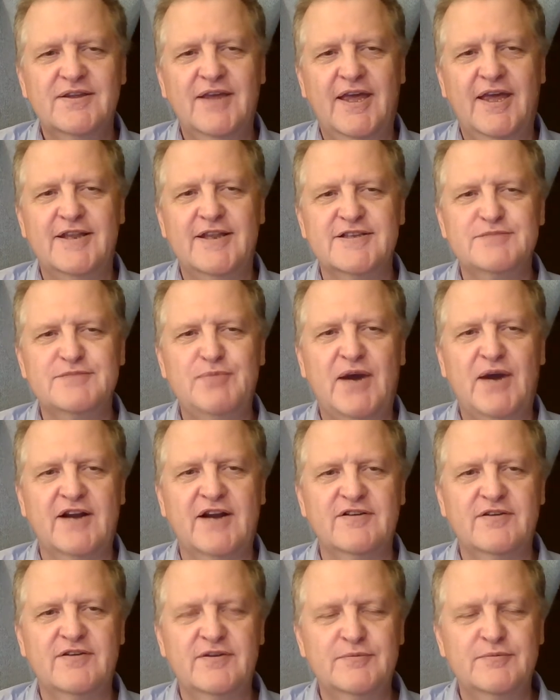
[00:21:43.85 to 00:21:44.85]
And as
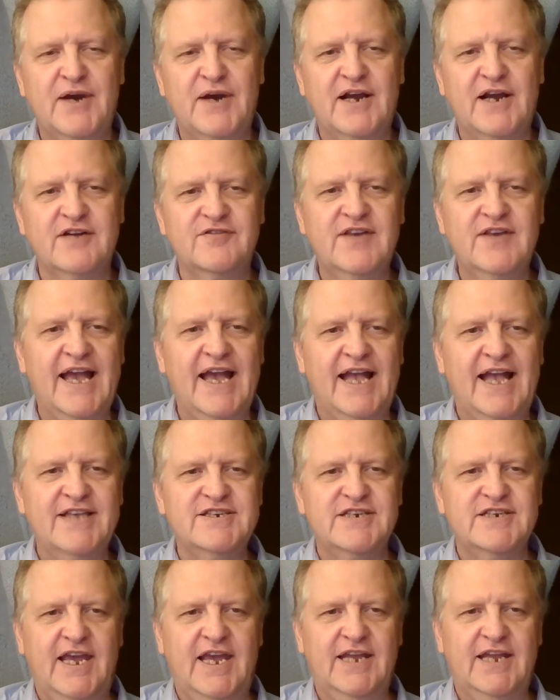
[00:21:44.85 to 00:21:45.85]
part of
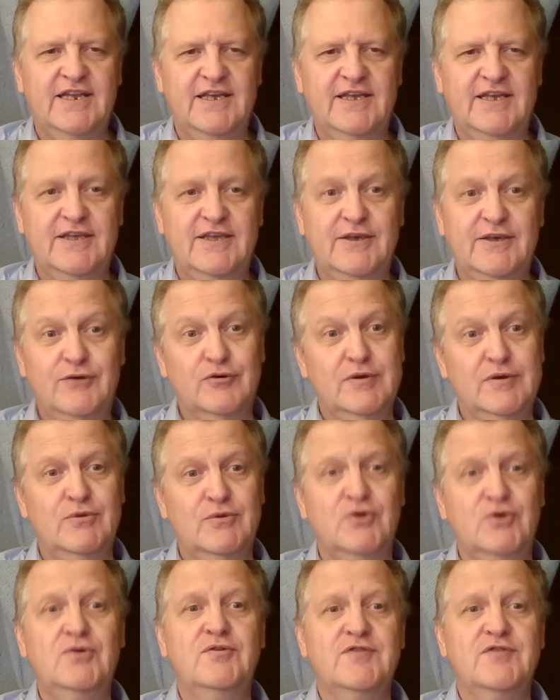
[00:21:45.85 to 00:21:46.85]
conjugating it, you
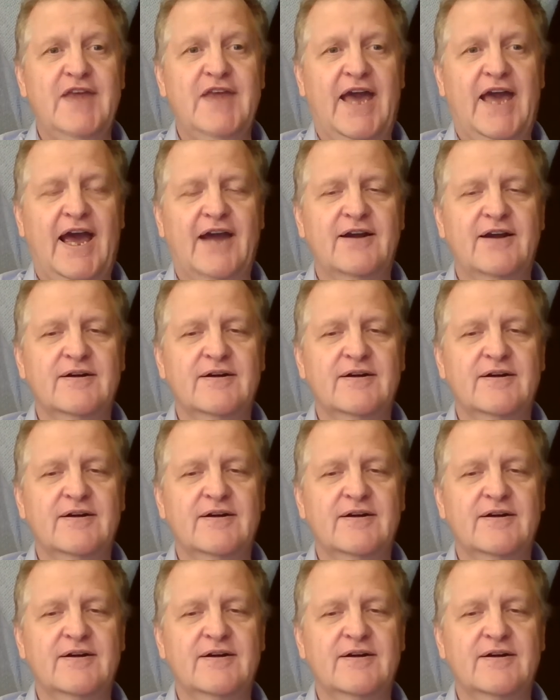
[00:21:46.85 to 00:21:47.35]
remove the